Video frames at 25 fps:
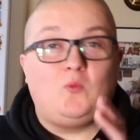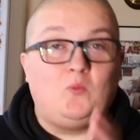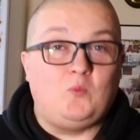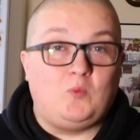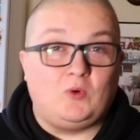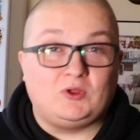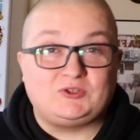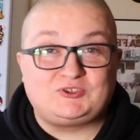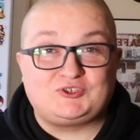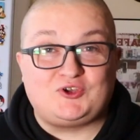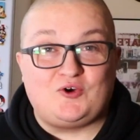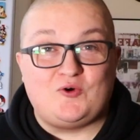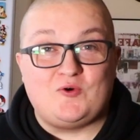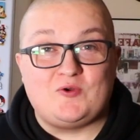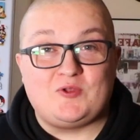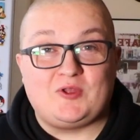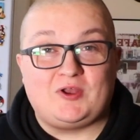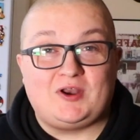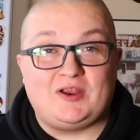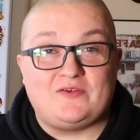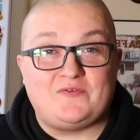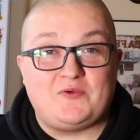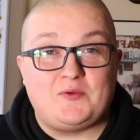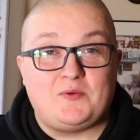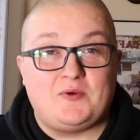What's going
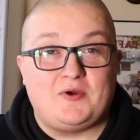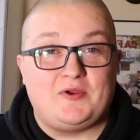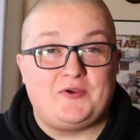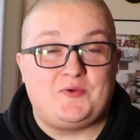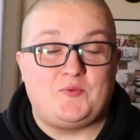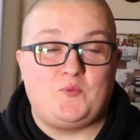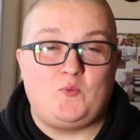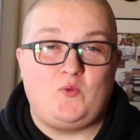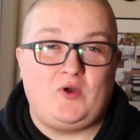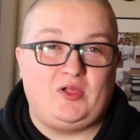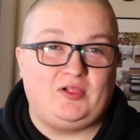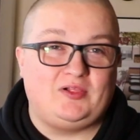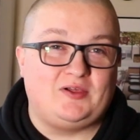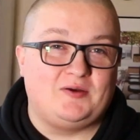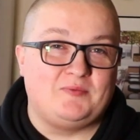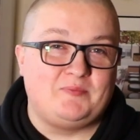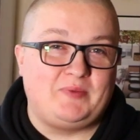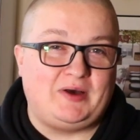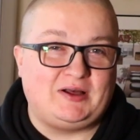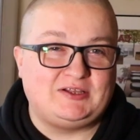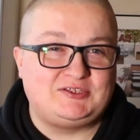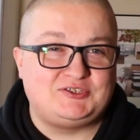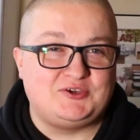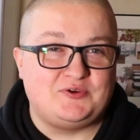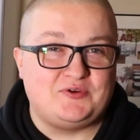on, everyone? Welcome
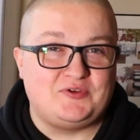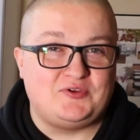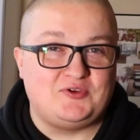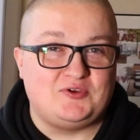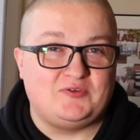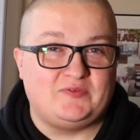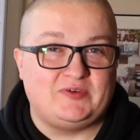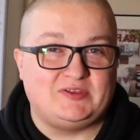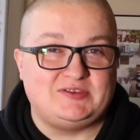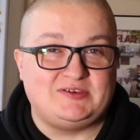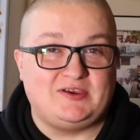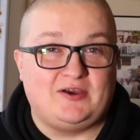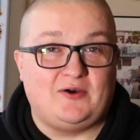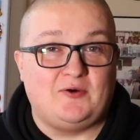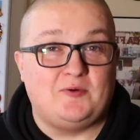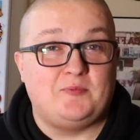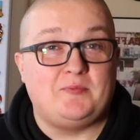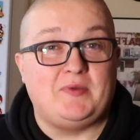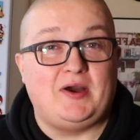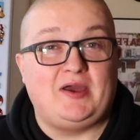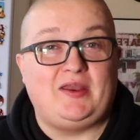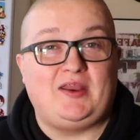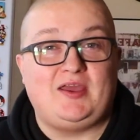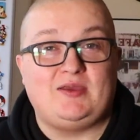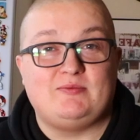back to a new video.
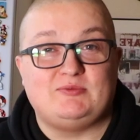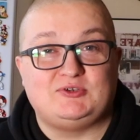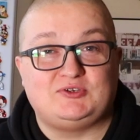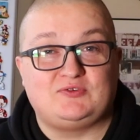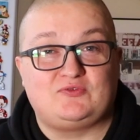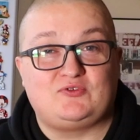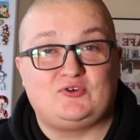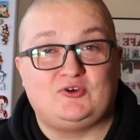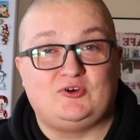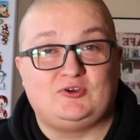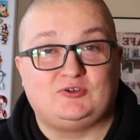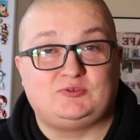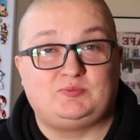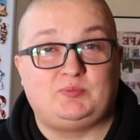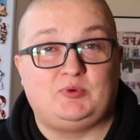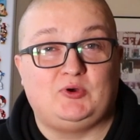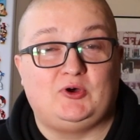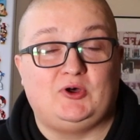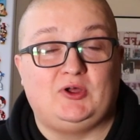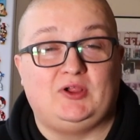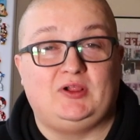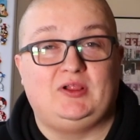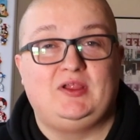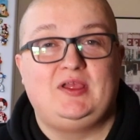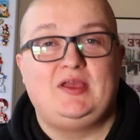My name is of course
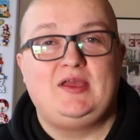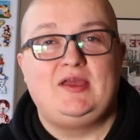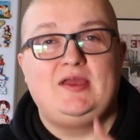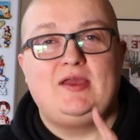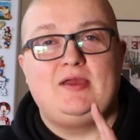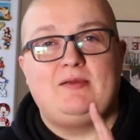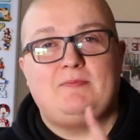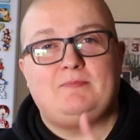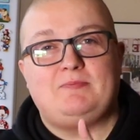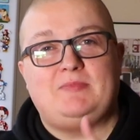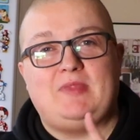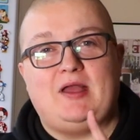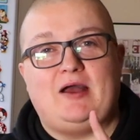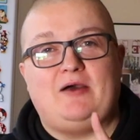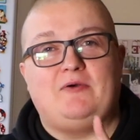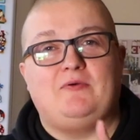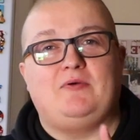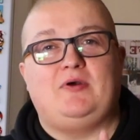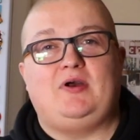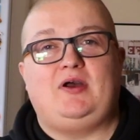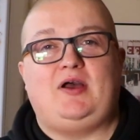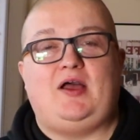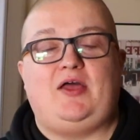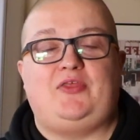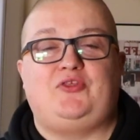Paul.
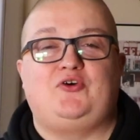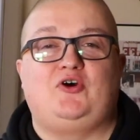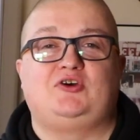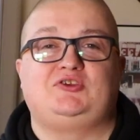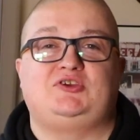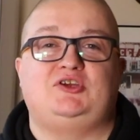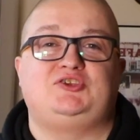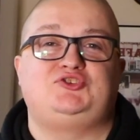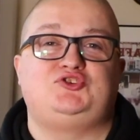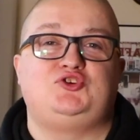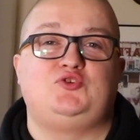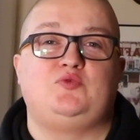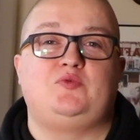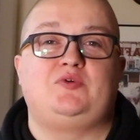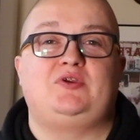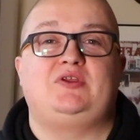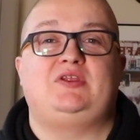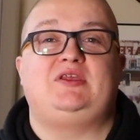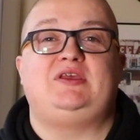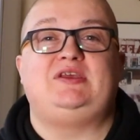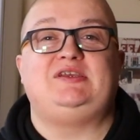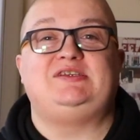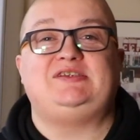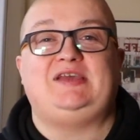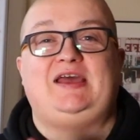Now I thought I'd do one of
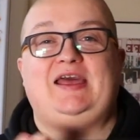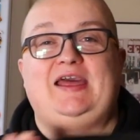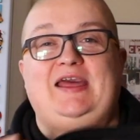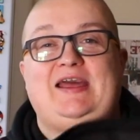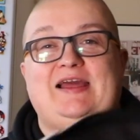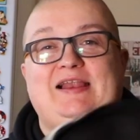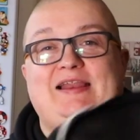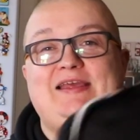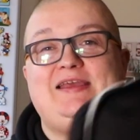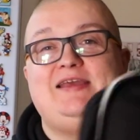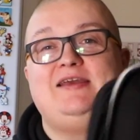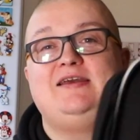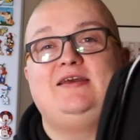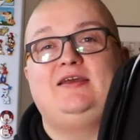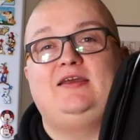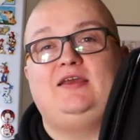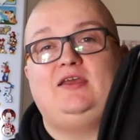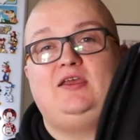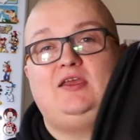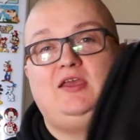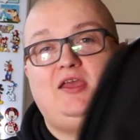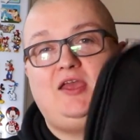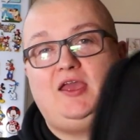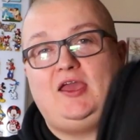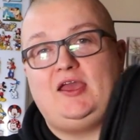these early
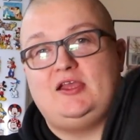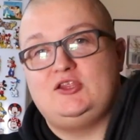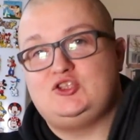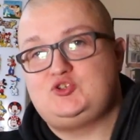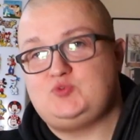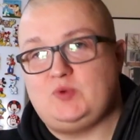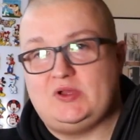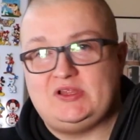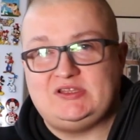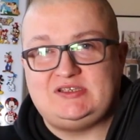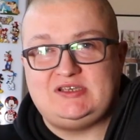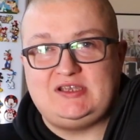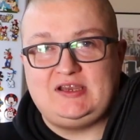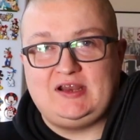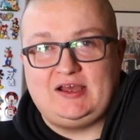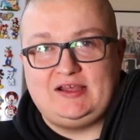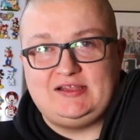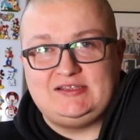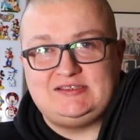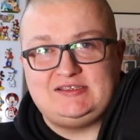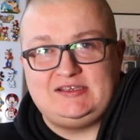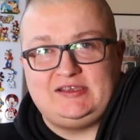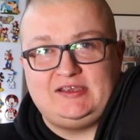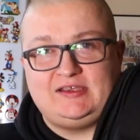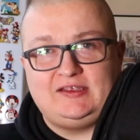in
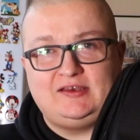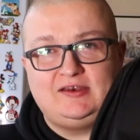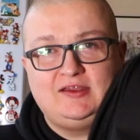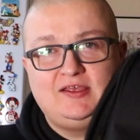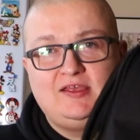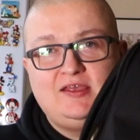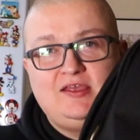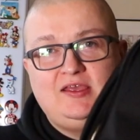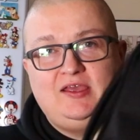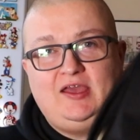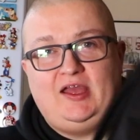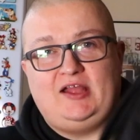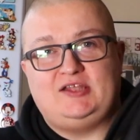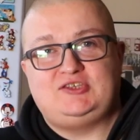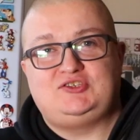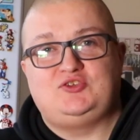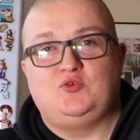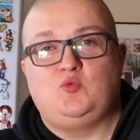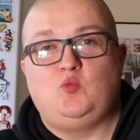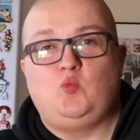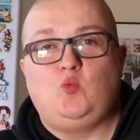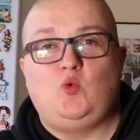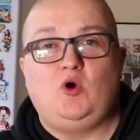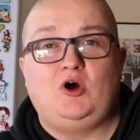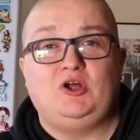2019. It's the
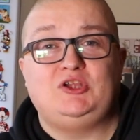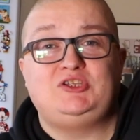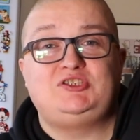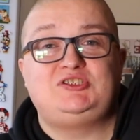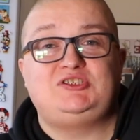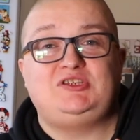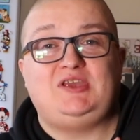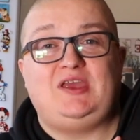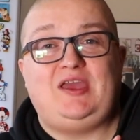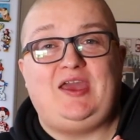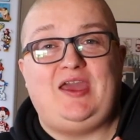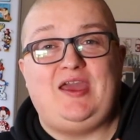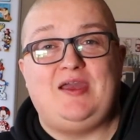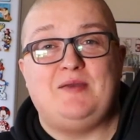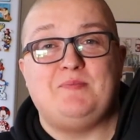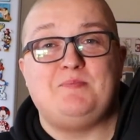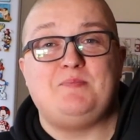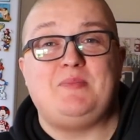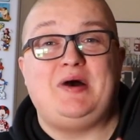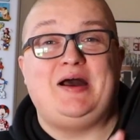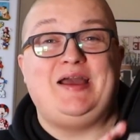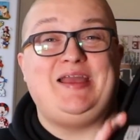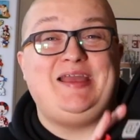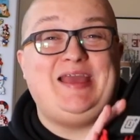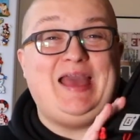what's in
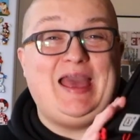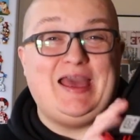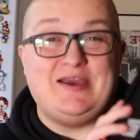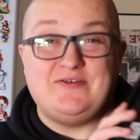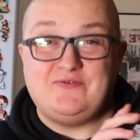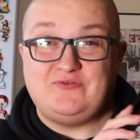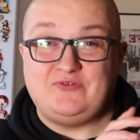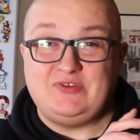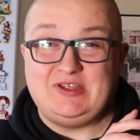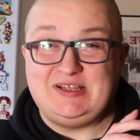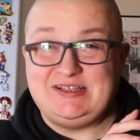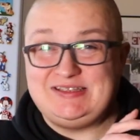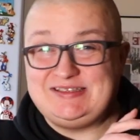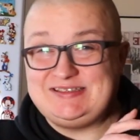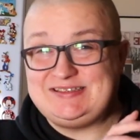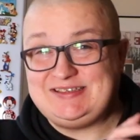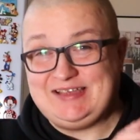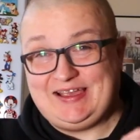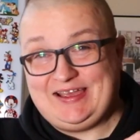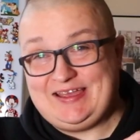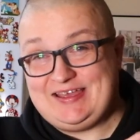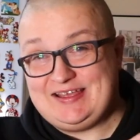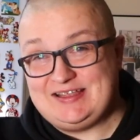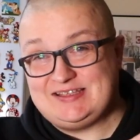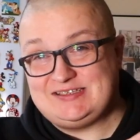my
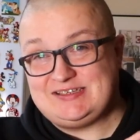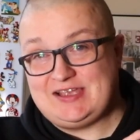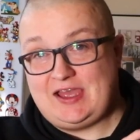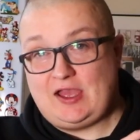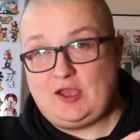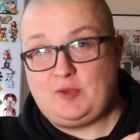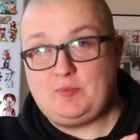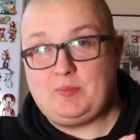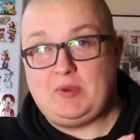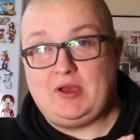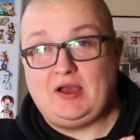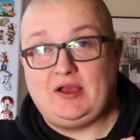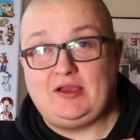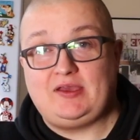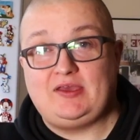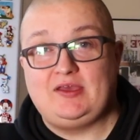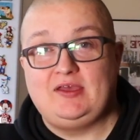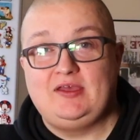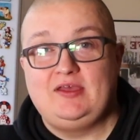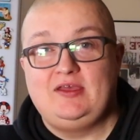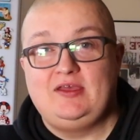everyday tech bag.